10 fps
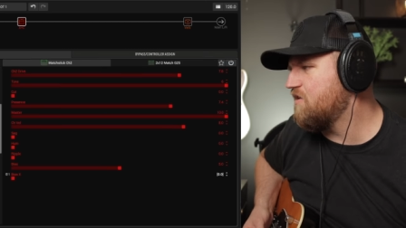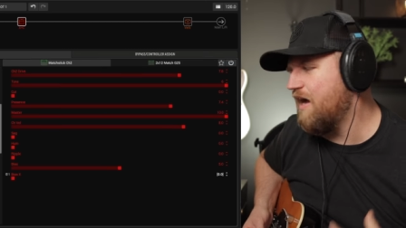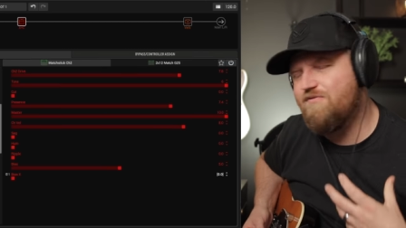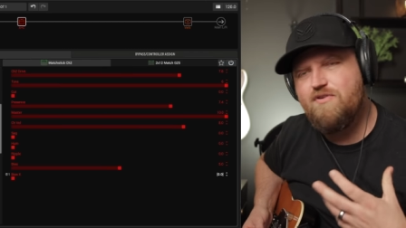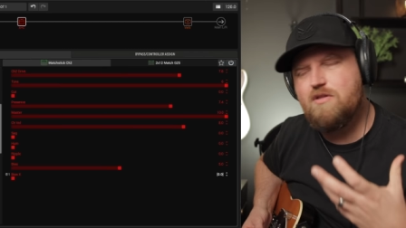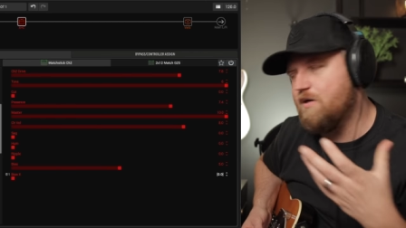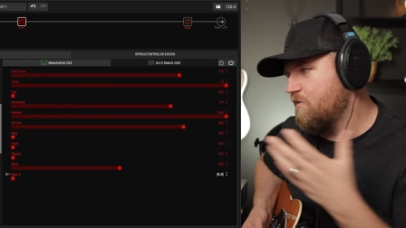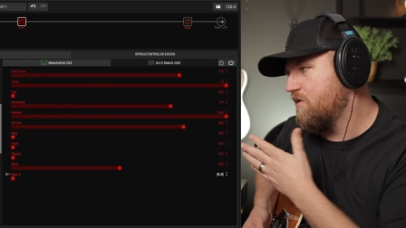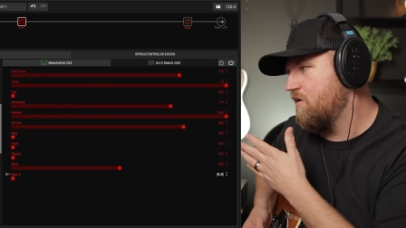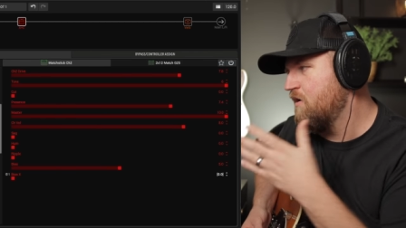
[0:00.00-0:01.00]
So I feel like
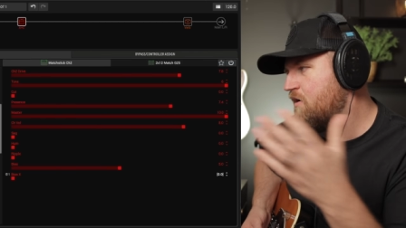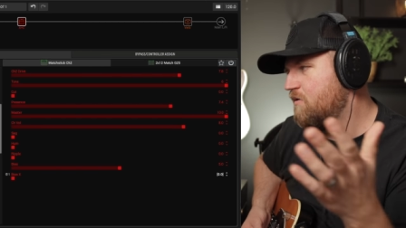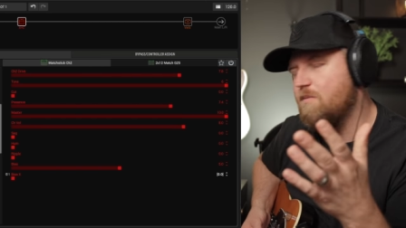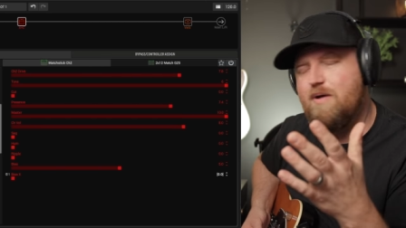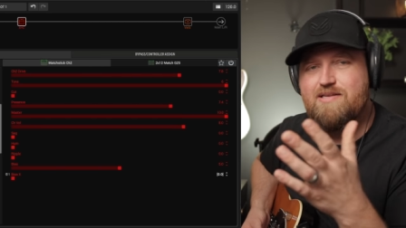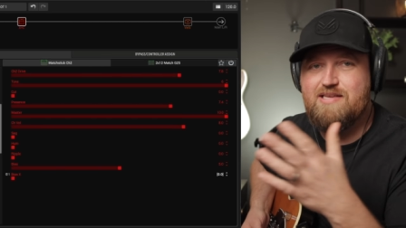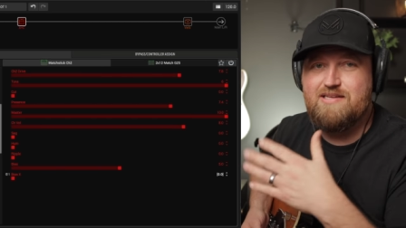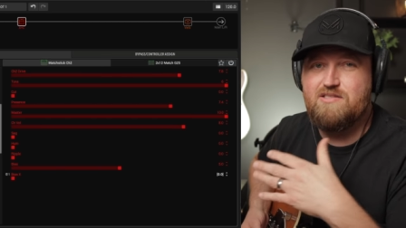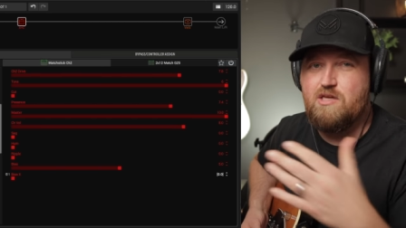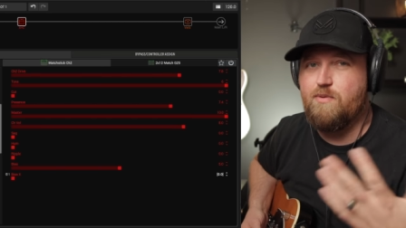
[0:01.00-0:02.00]
when the when the bias
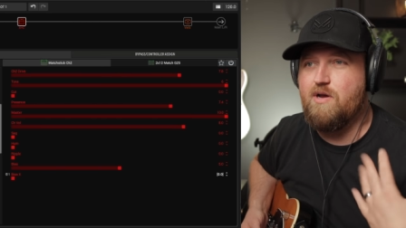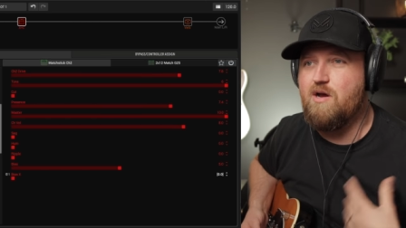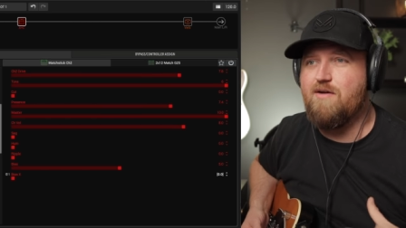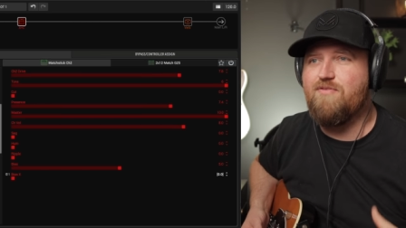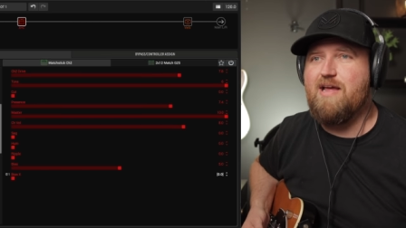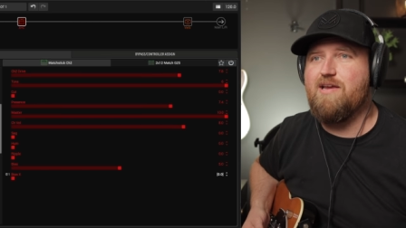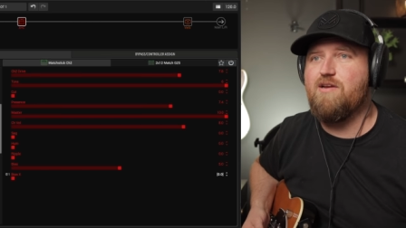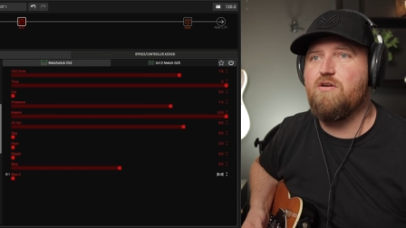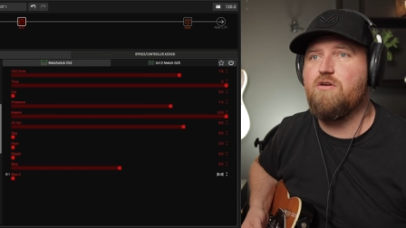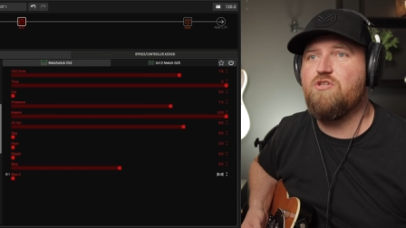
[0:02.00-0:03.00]
X is all the way off, I
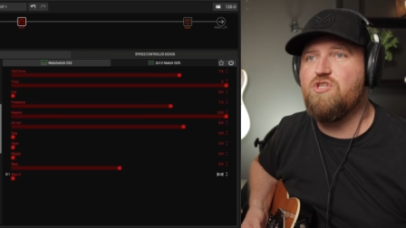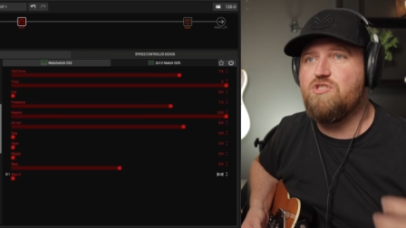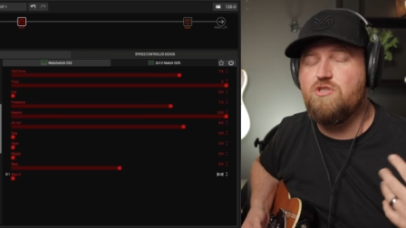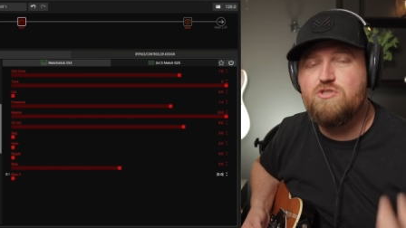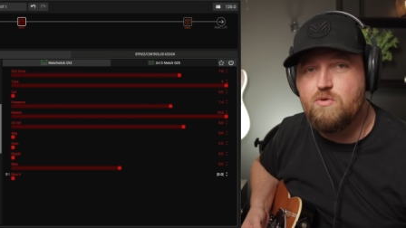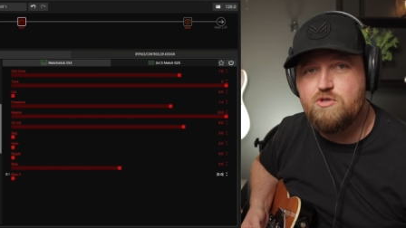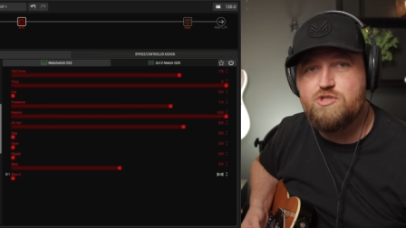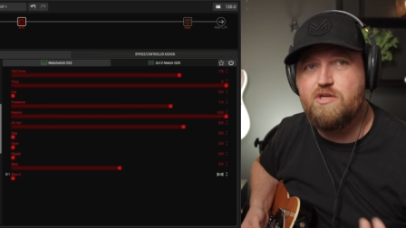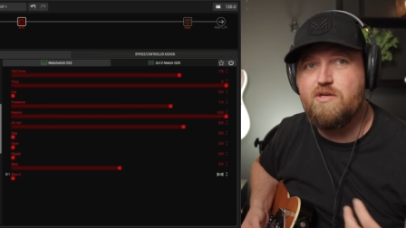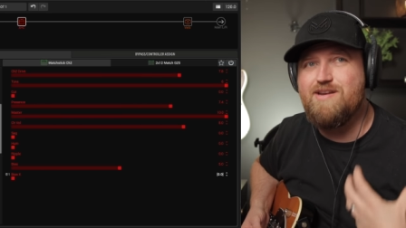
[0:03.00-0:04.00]
hear just
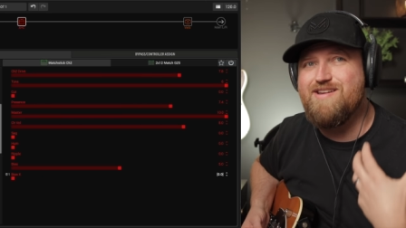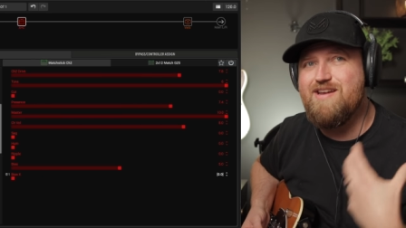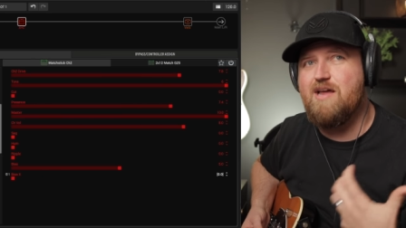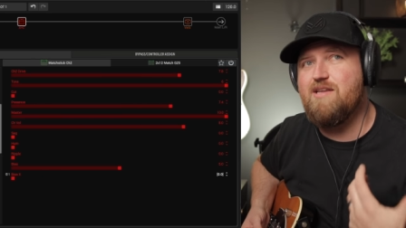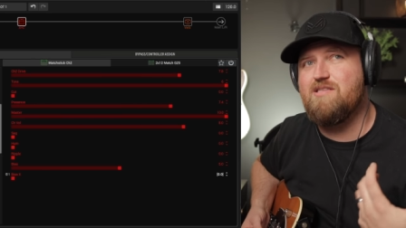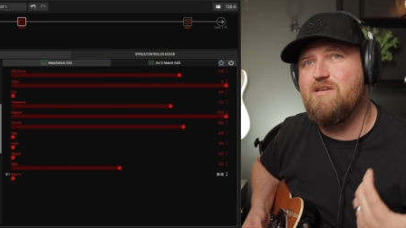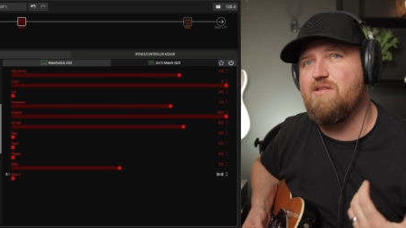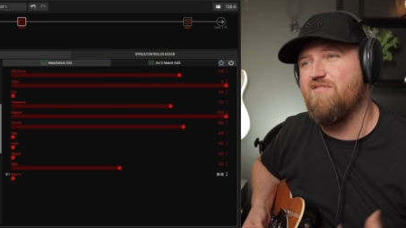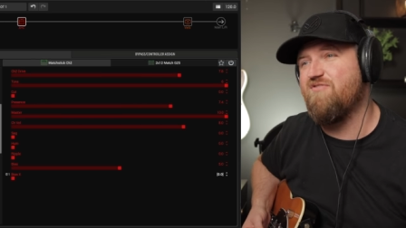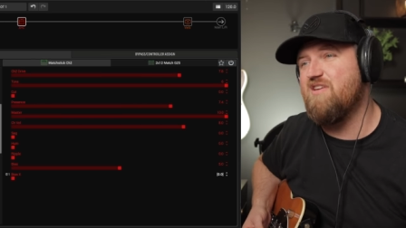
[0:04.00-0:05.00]
distortion, not
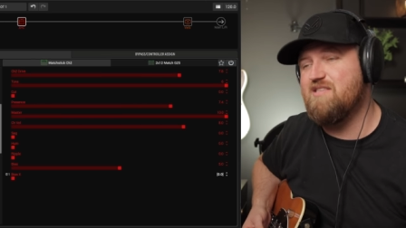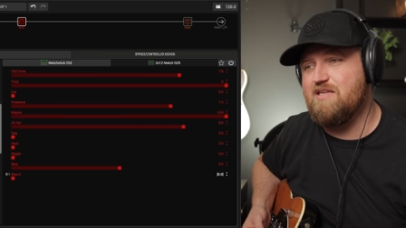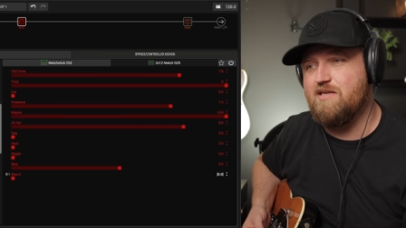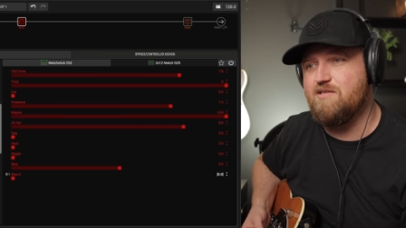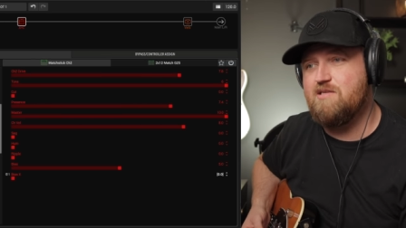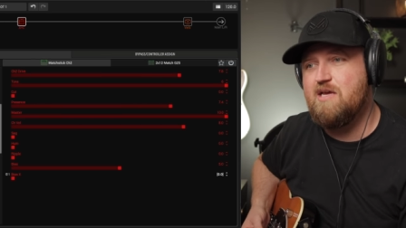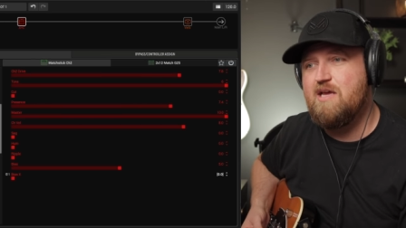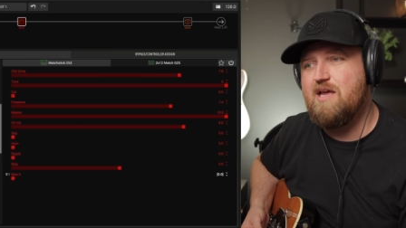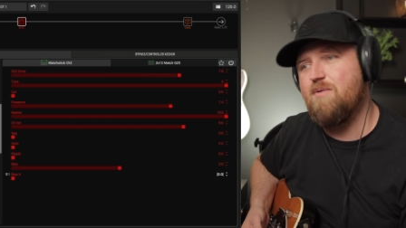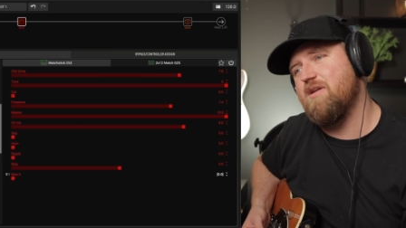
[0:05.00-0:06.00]
necessarily fizziness.
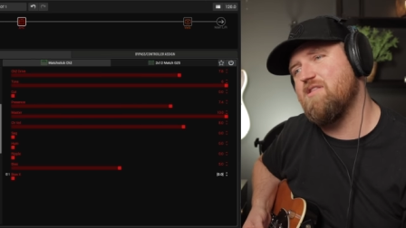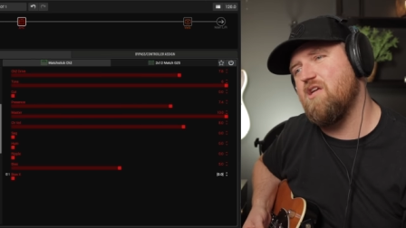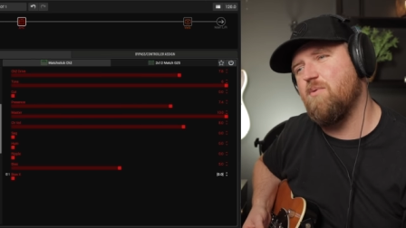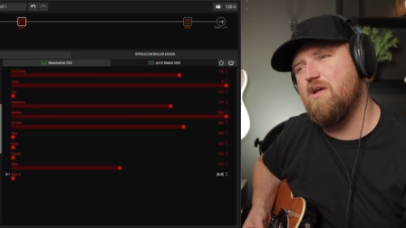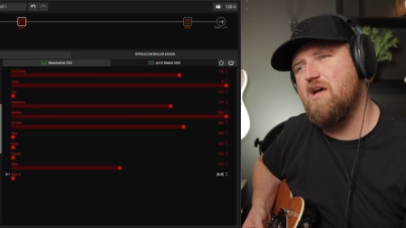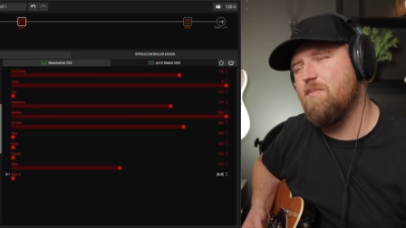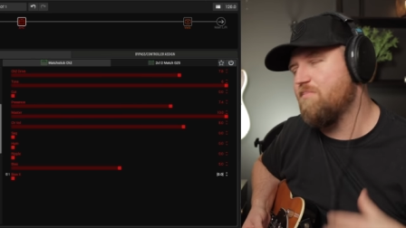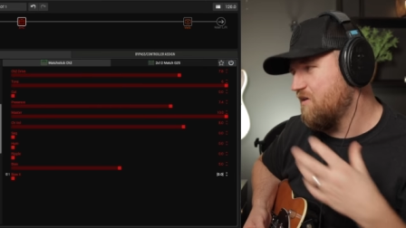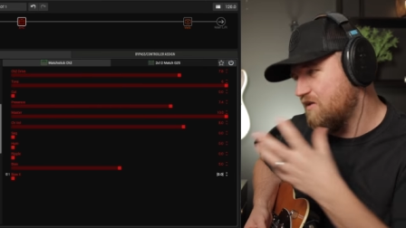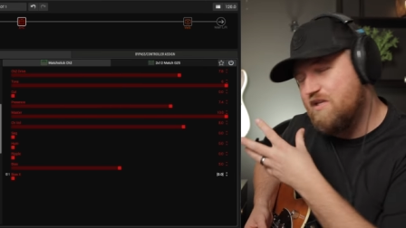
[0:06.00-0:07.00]
And when it's all the way
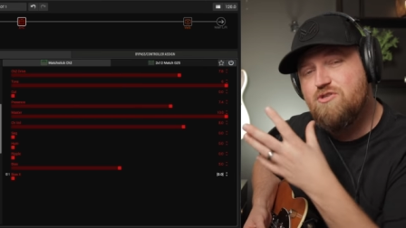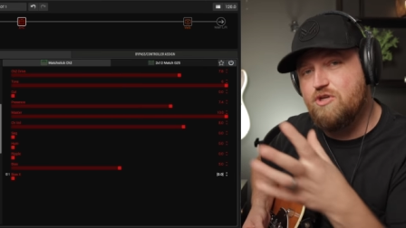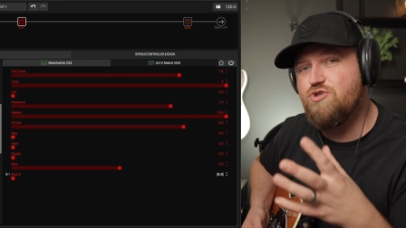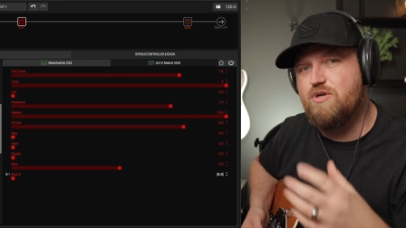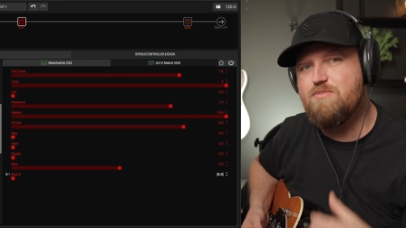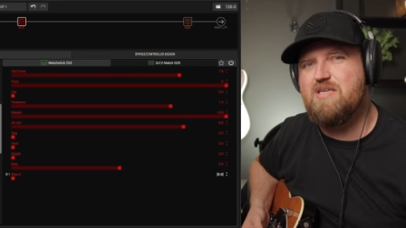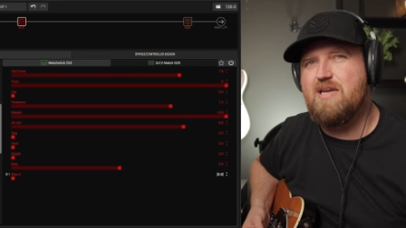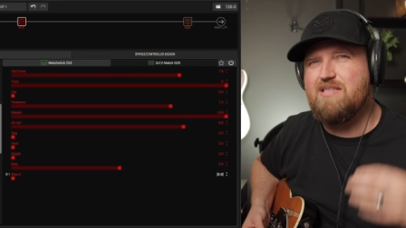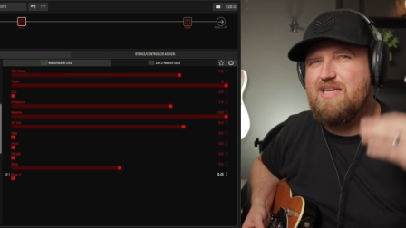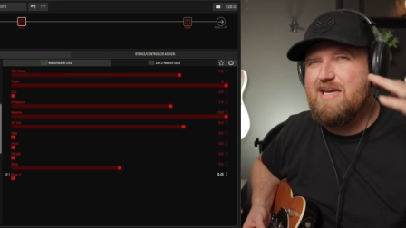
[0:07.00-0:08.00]
up, and these are extreme
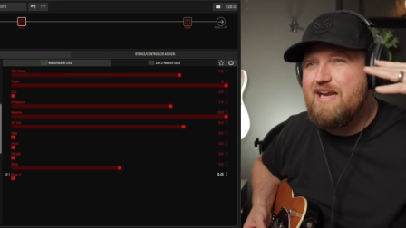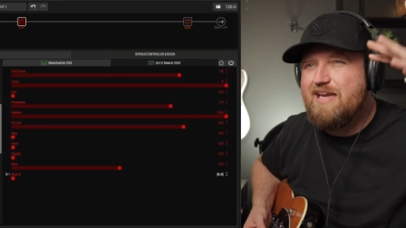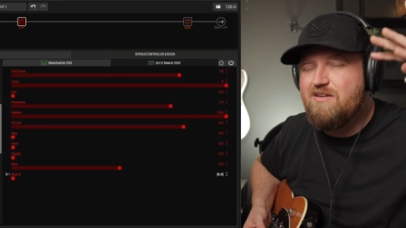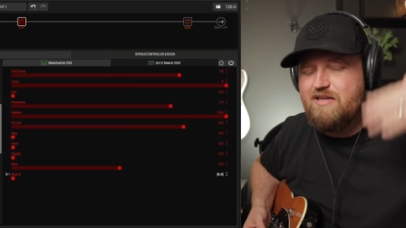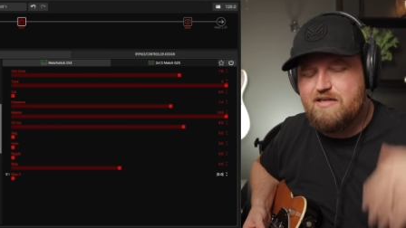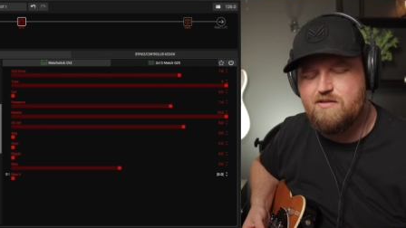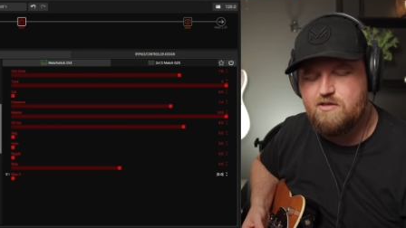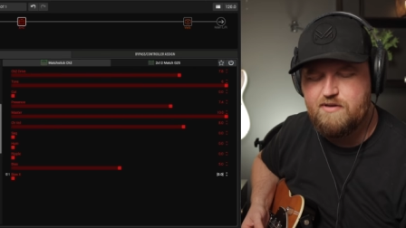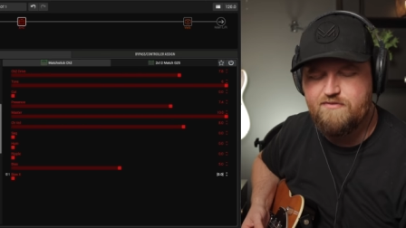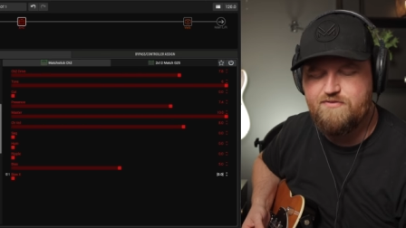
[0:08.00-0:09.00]
settings, I kind of hear like a
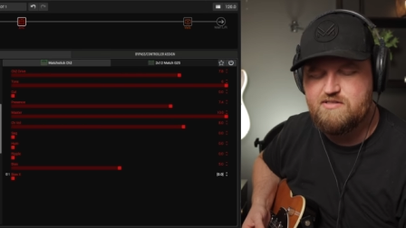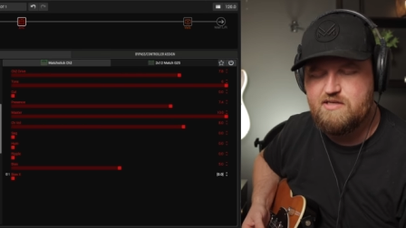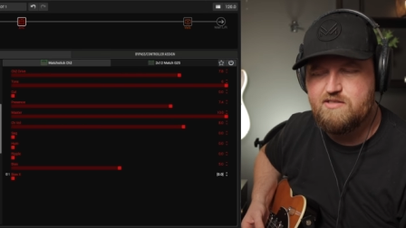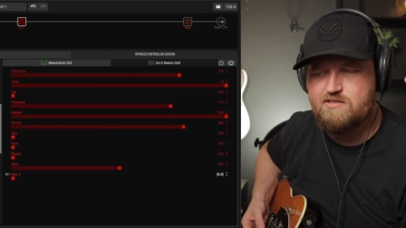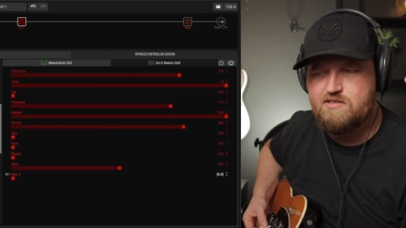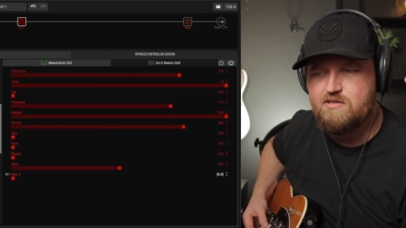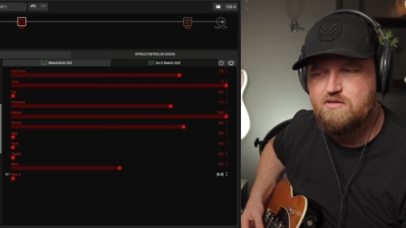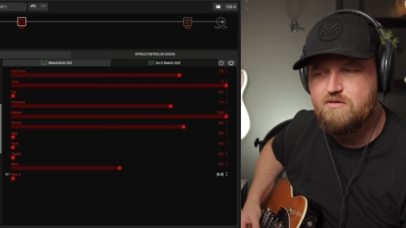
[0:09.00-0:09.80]
little bit of fizziness.